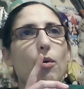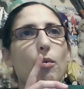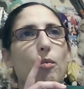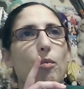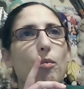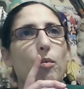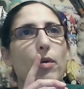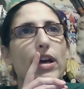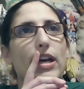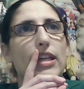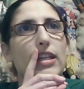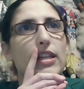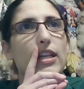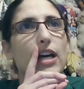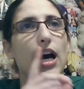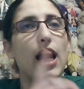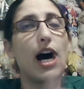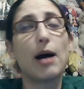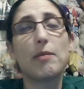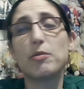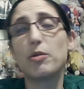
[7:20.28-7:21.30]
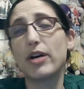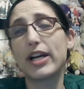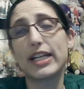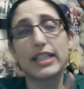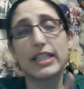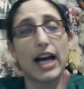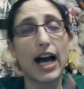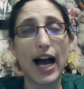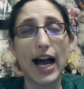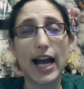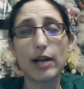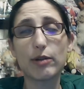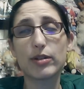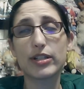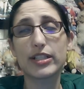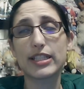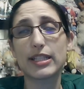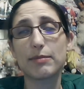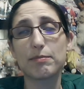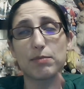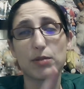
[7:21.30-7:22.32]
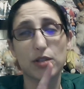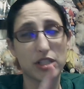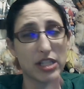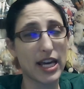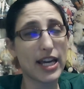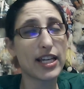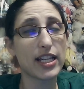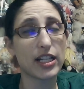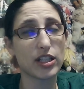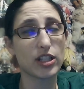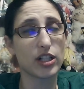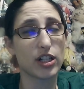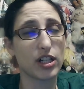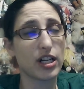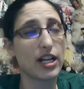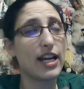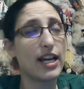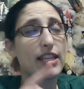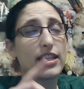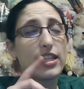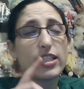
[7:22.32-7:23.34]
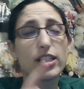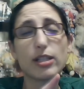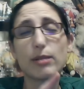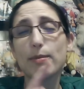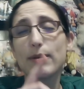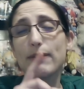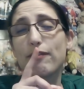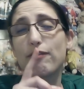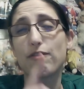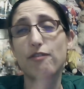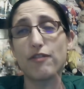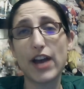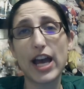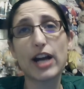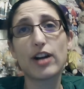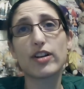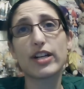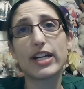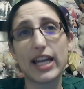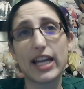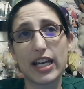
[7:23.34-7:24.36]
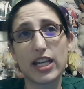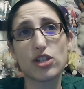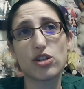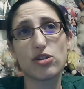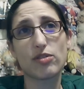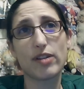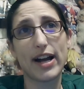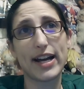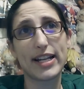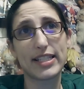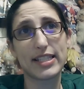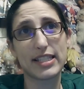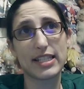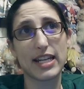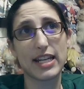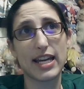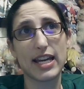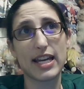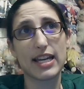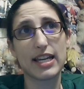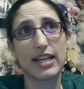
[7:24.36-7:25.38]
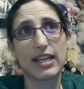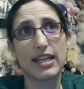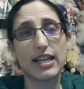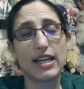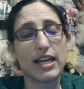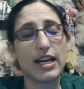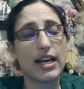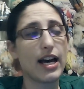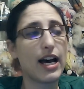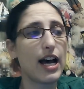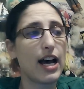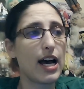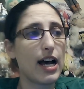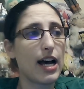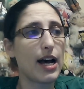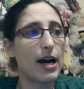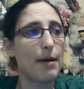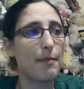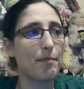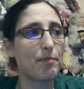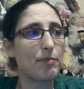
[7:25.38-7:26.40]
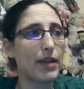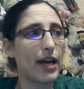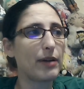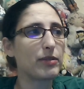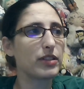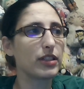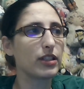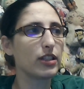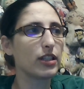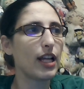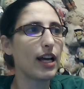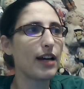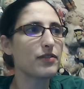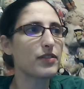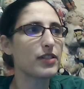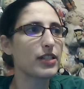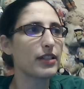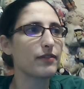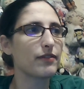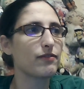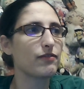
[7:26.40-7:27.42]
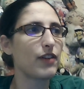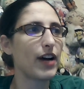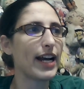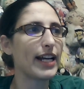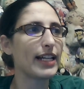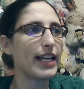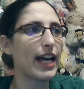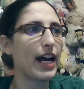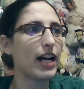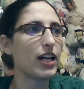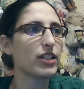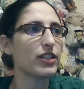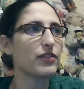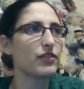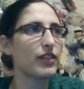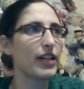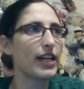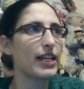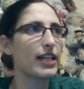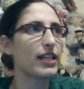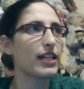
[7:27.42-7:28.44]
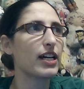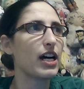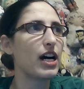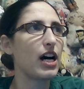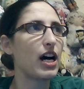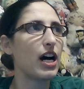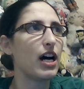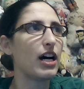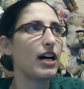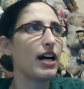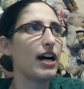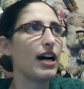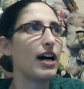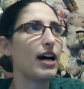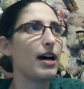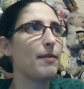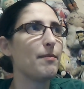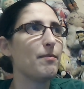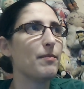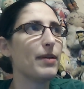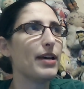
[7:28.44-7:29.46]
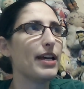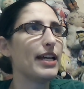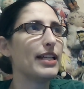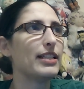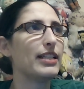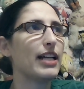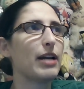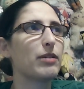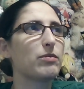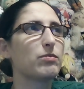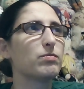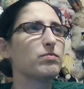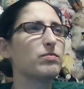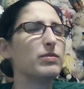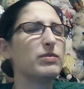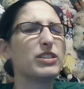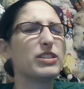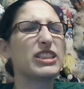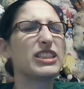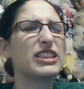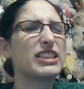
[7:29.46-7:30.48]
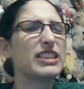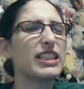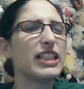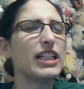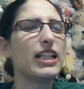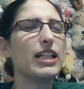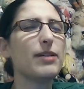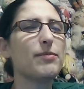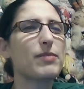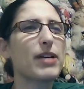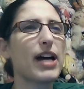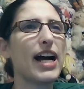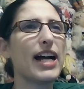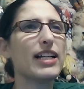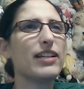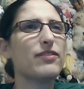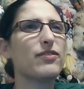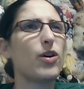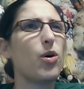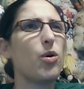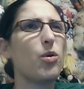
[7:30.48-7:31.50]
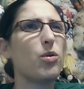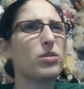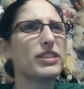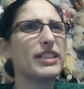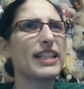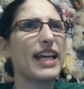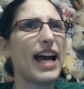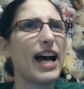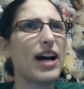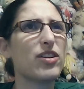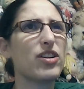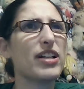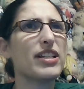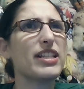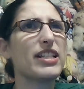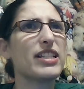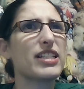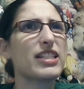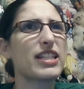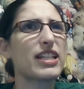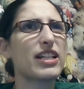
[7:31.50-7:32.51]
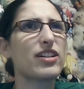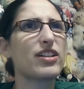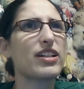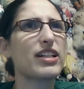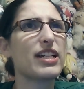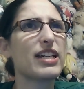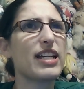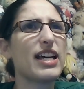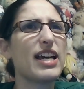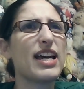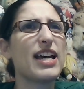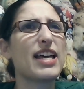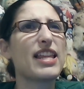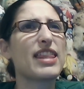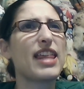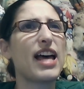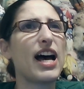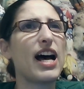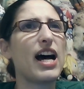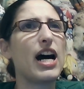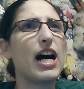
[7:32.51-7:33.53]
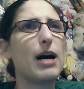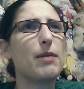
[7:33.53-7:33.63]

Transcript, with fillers: with Hamawe and Iris in particular. This is going to be very interesting. I would love to find out if, like, and I still am kind of holding out on this theory that